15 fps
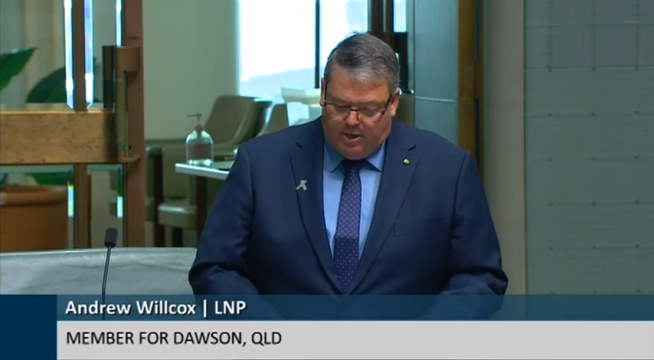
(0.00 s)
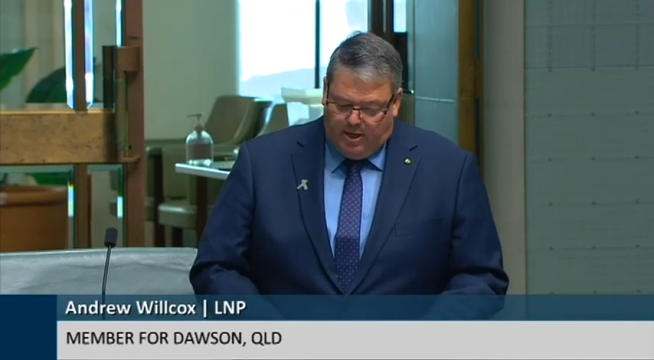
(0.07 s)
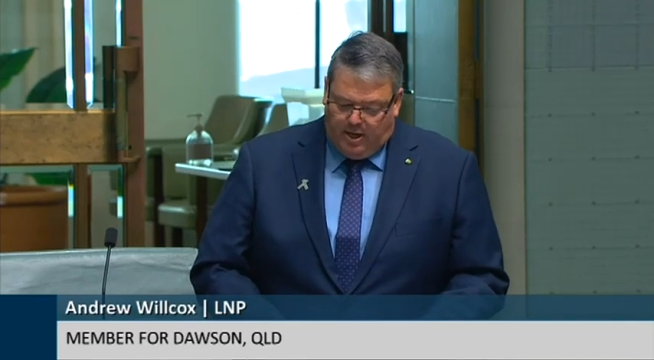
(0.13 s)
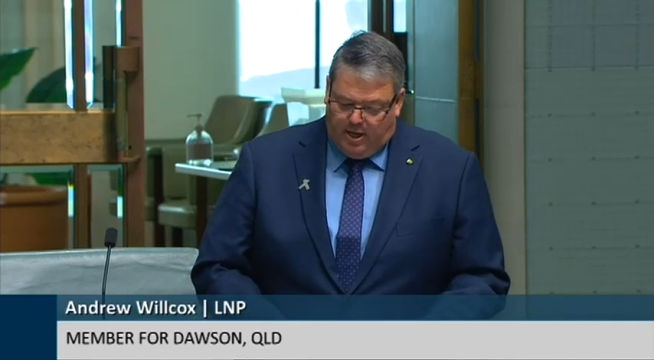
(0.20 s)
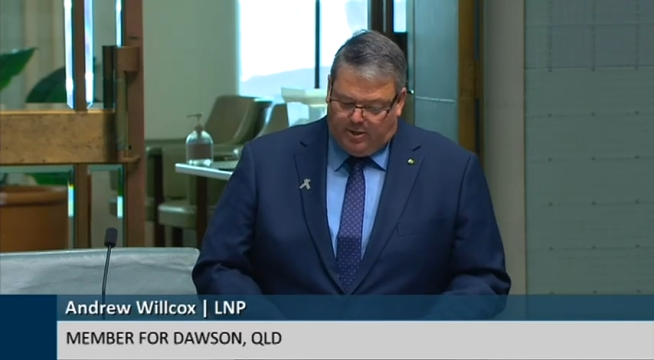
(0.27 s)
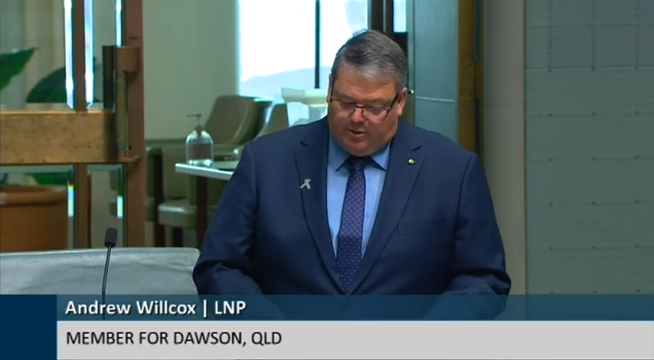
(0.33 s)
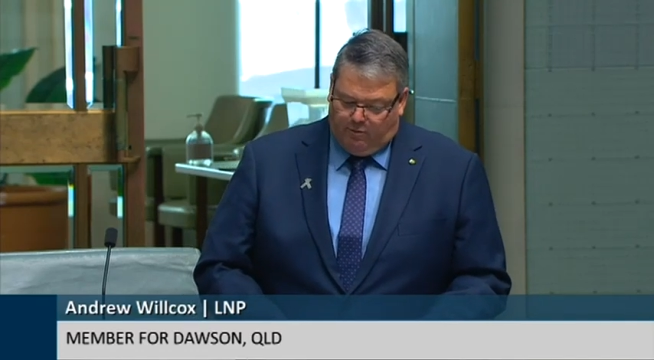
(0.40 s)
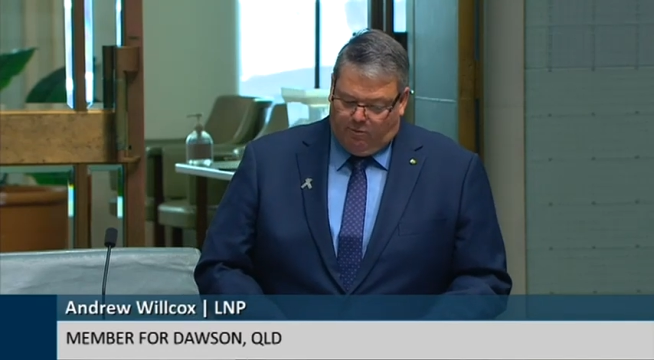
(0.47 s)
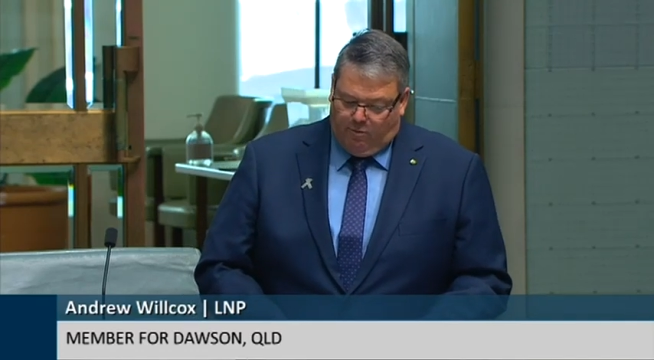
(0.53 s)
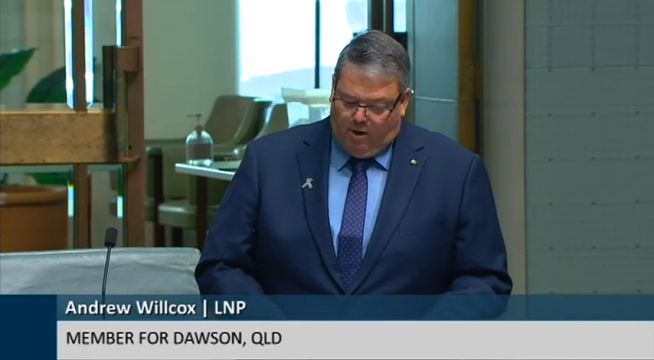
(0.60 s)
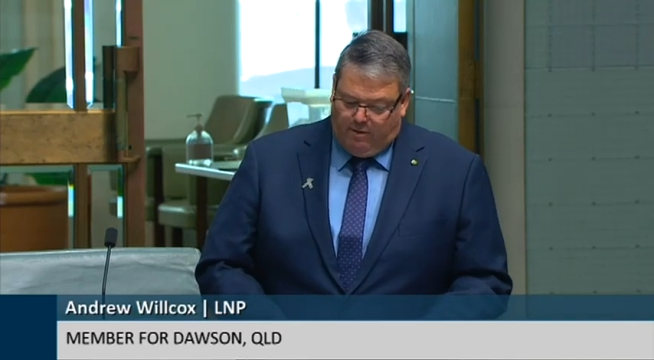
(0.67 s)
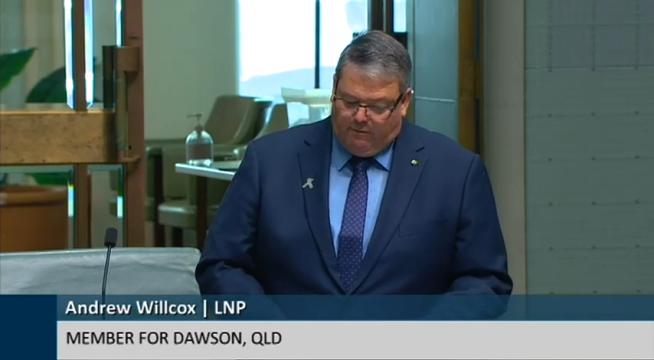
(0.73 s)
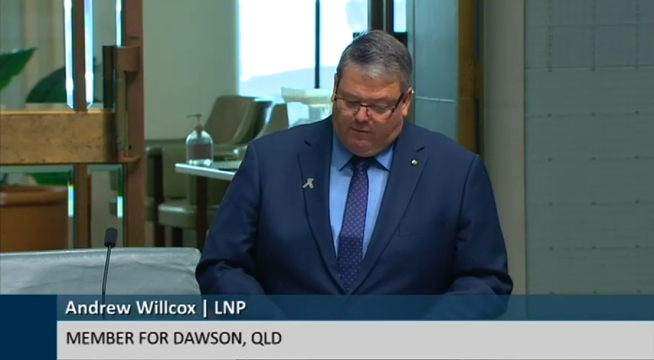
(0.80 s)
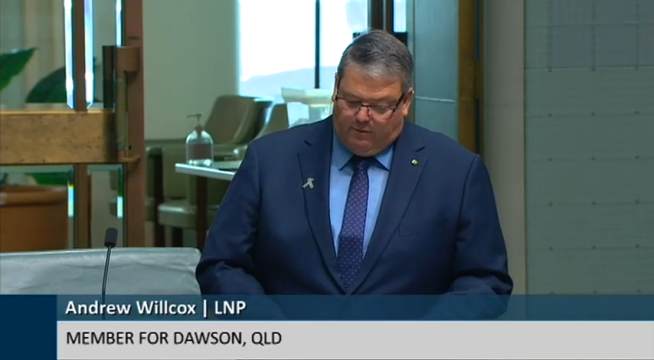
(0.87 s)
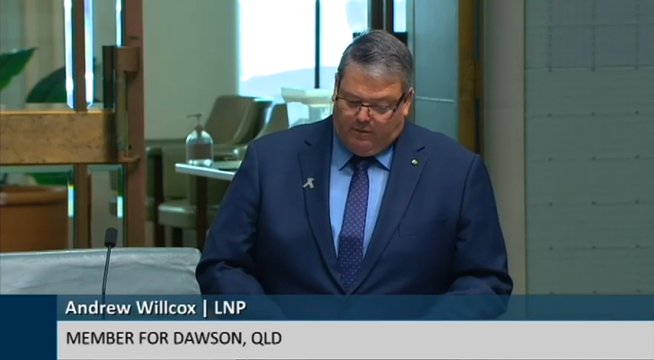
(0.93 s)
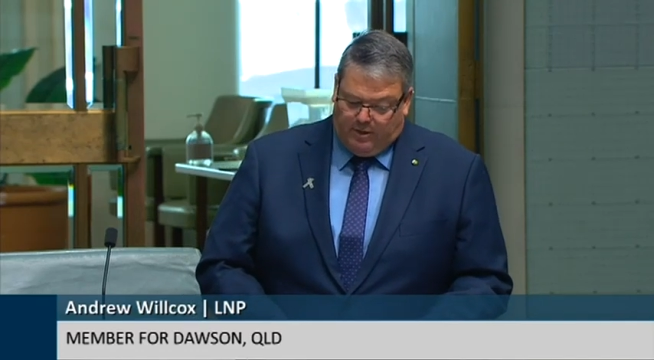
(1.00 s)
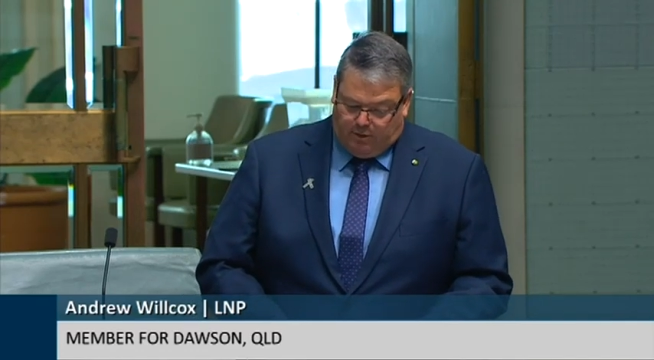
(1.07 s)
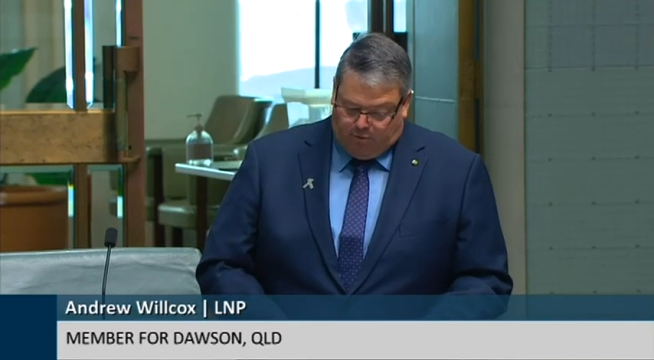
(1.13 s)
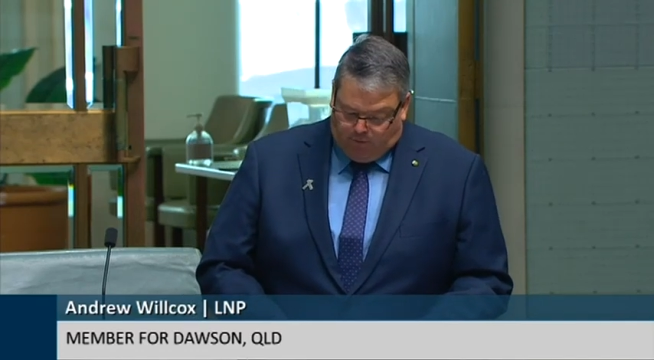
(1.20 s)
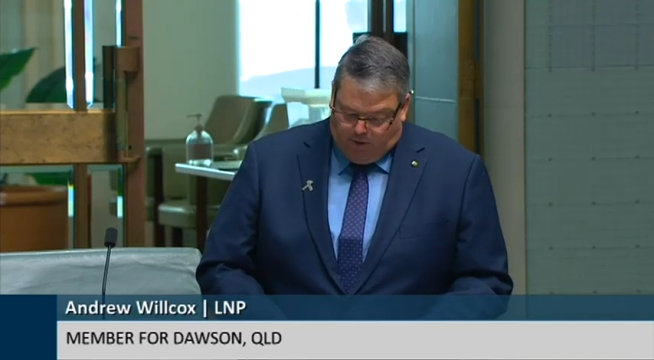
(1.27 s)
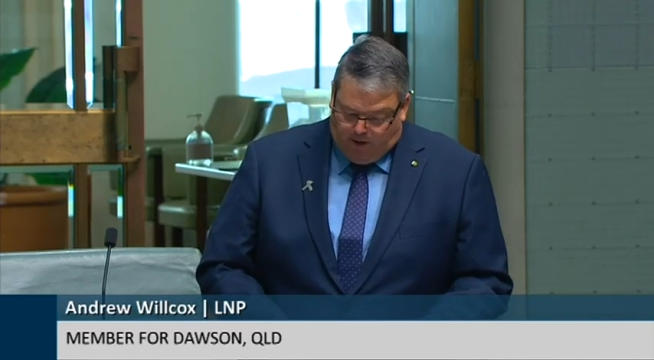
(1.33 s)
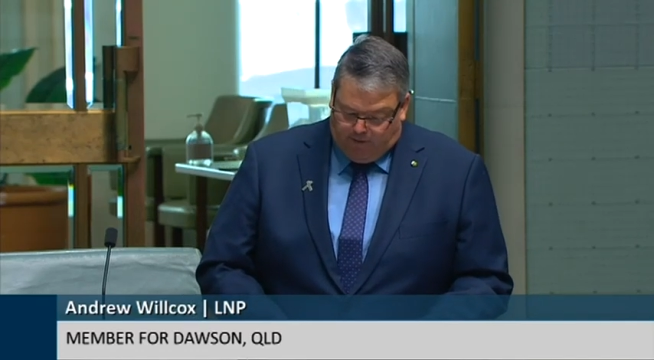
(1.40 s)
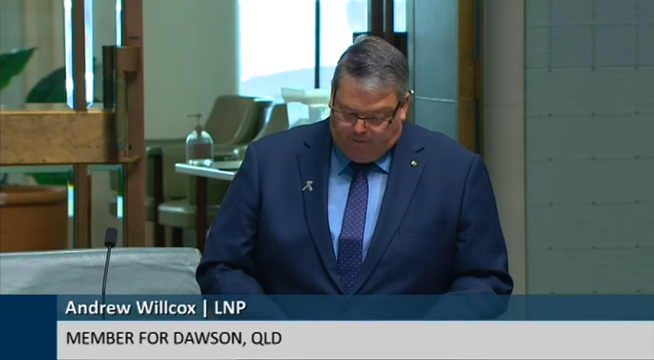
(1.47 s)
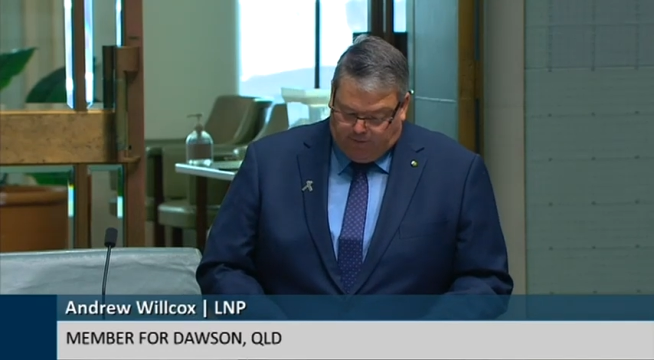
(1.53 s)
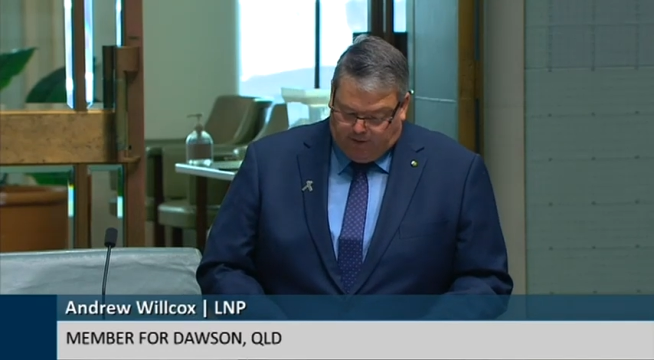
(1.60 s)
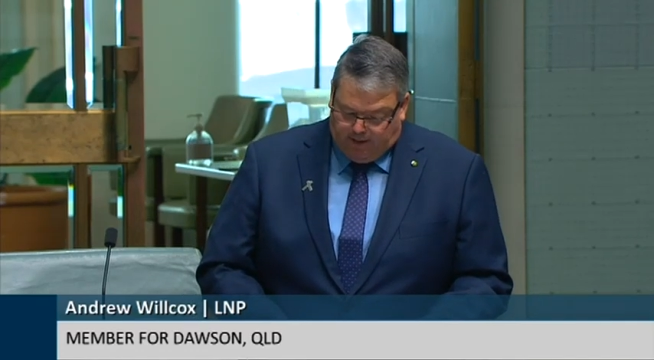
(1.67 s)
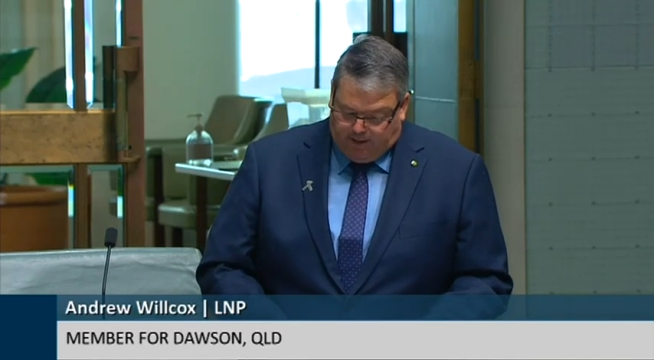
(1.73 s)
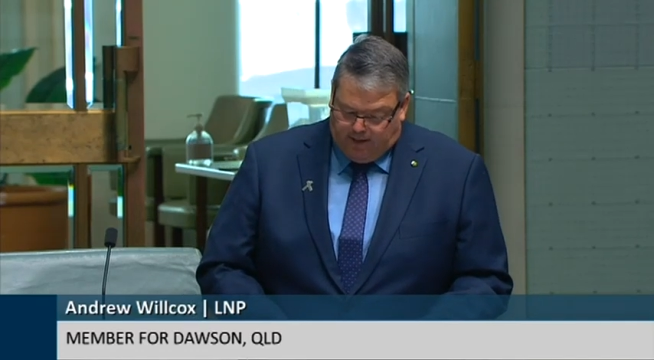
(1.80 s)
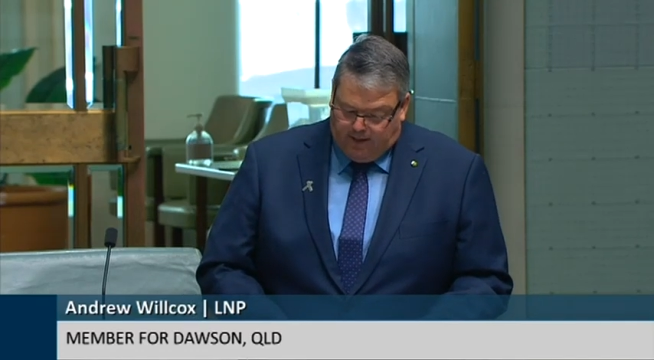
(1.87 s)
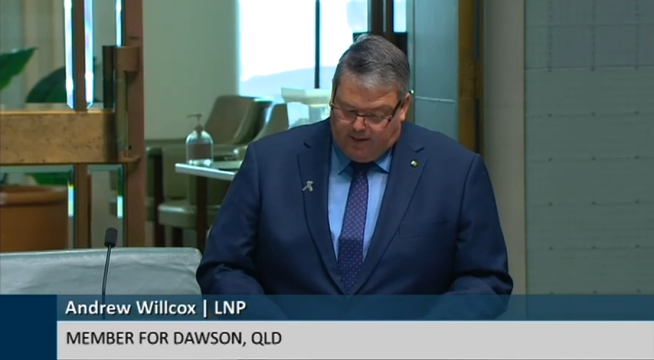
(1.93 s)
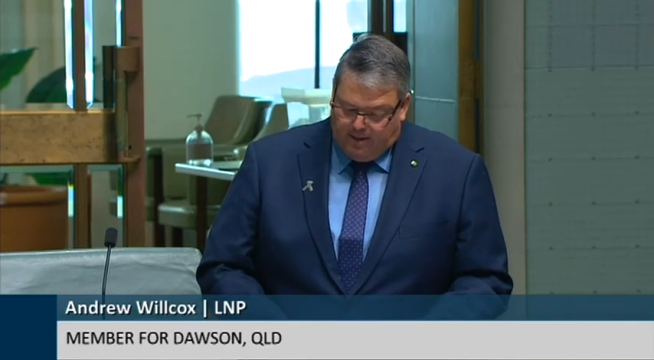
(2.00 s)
is rightfully